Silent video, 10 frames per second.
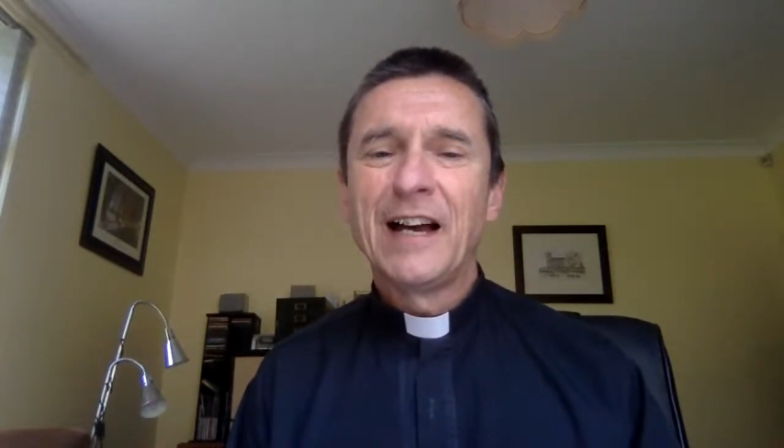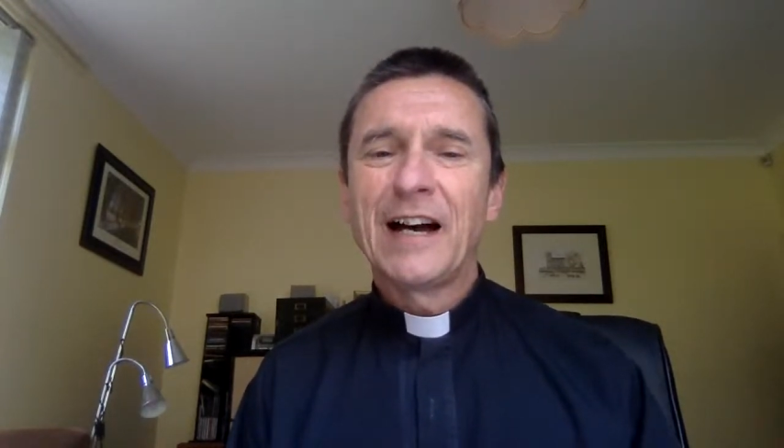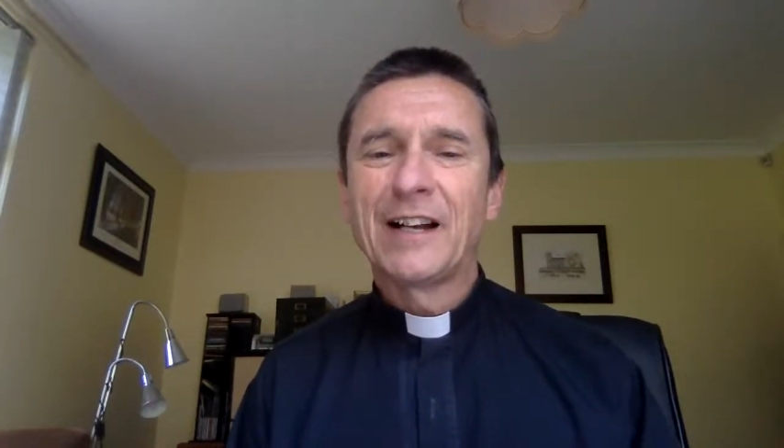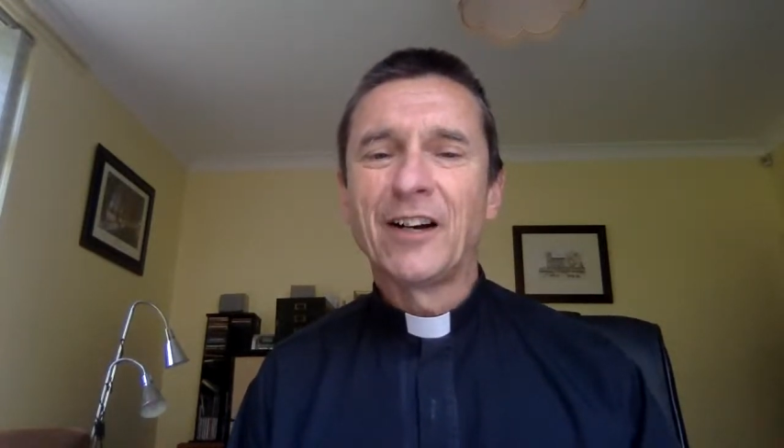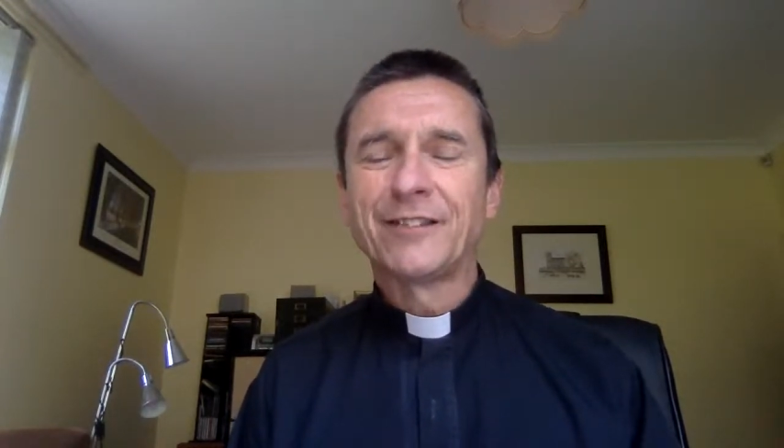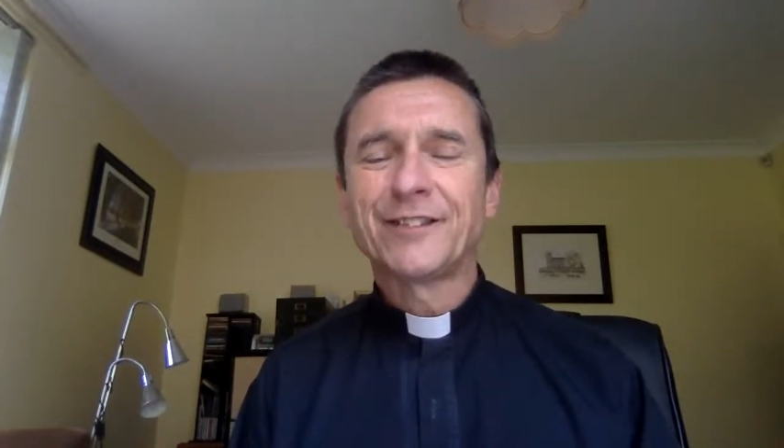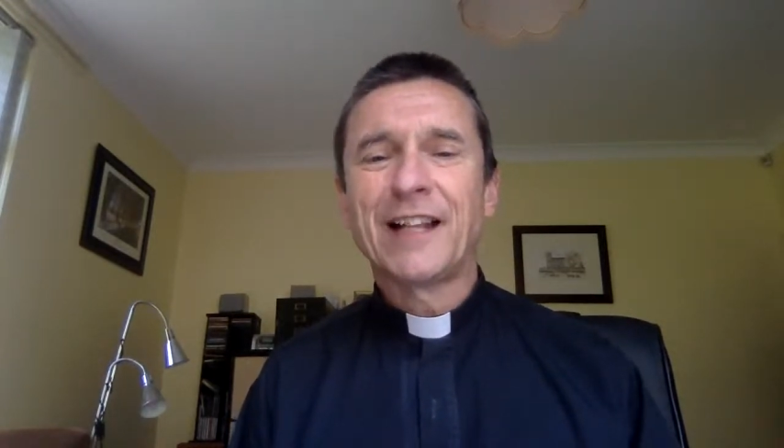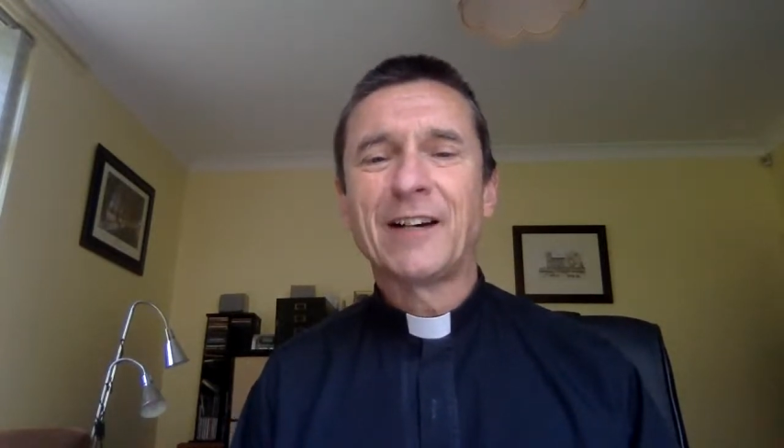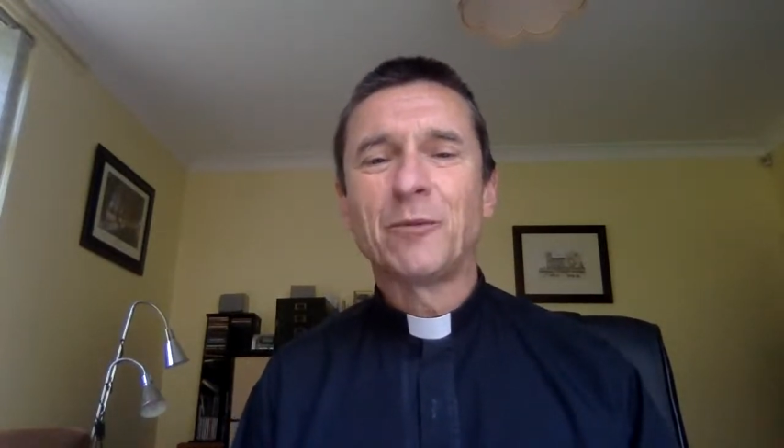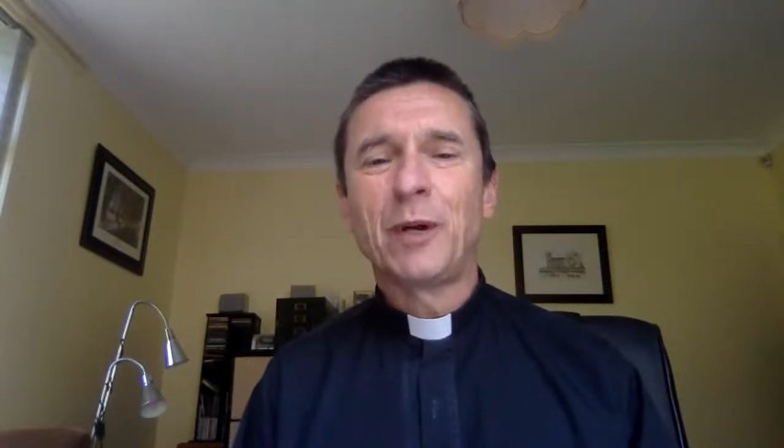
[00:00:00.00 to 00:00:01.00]
And after
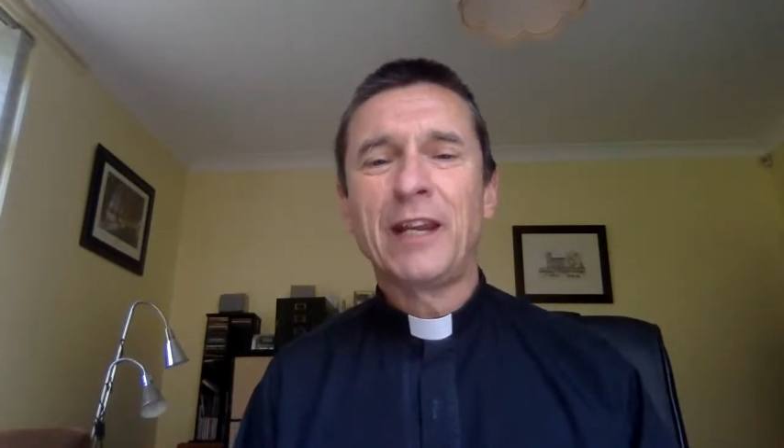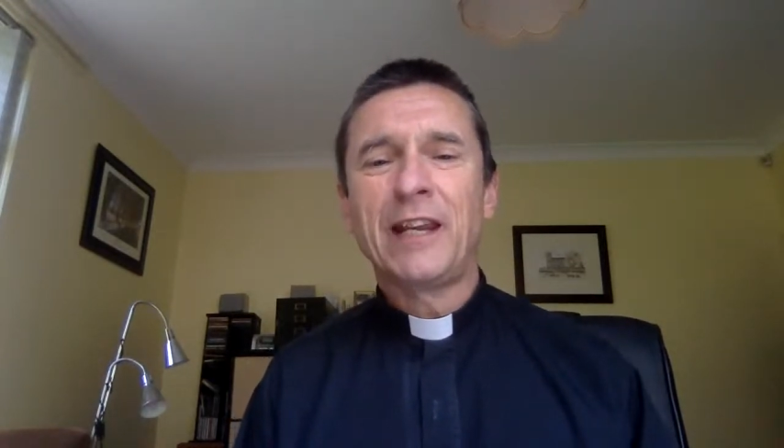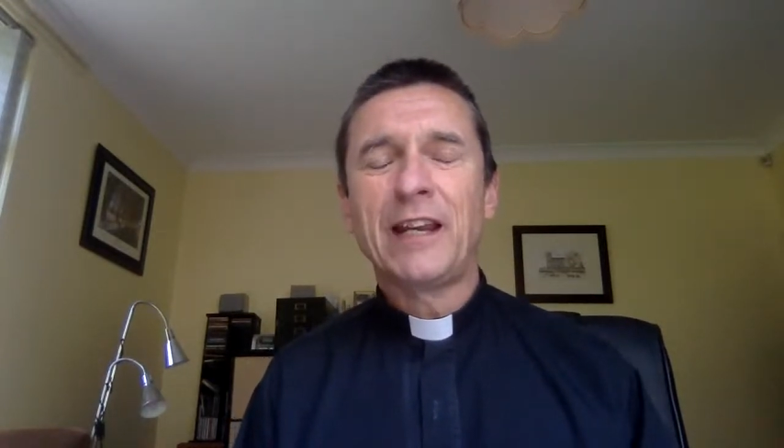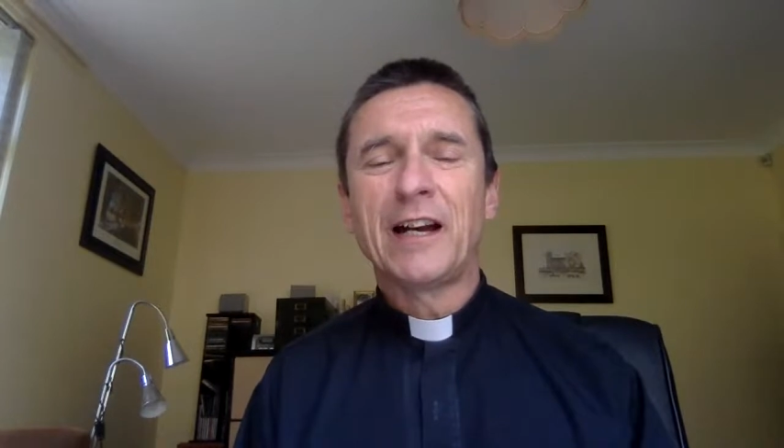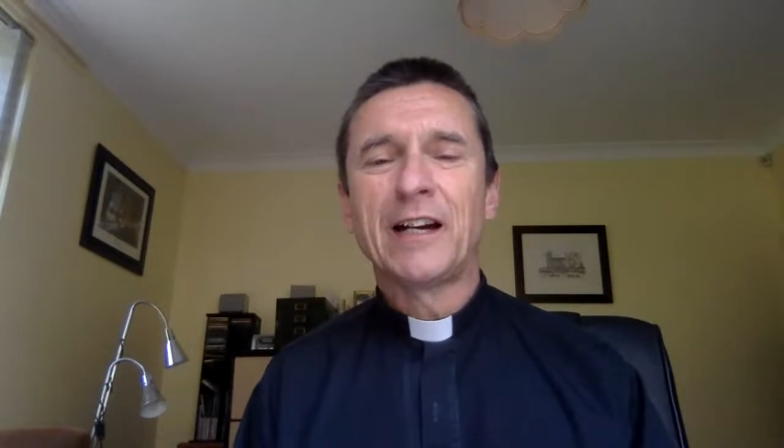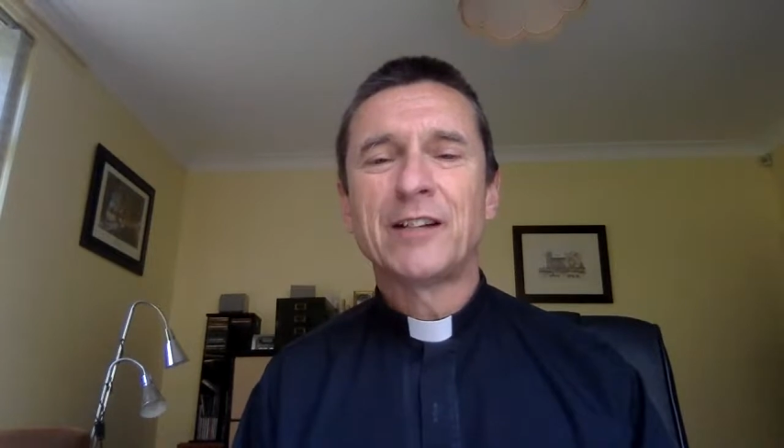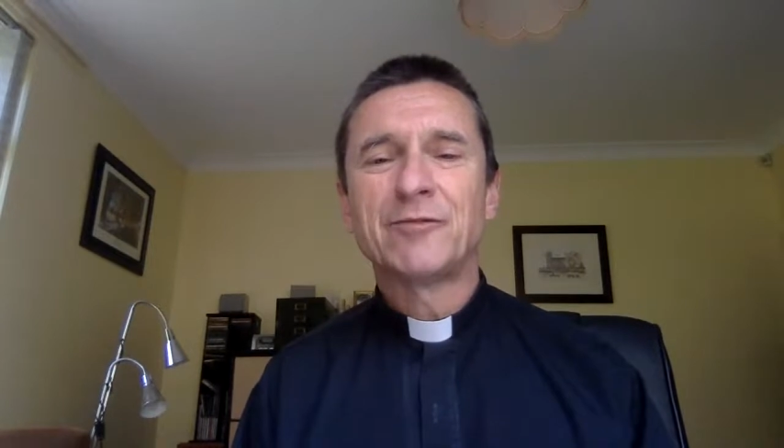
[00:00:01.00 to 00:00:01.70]
that, we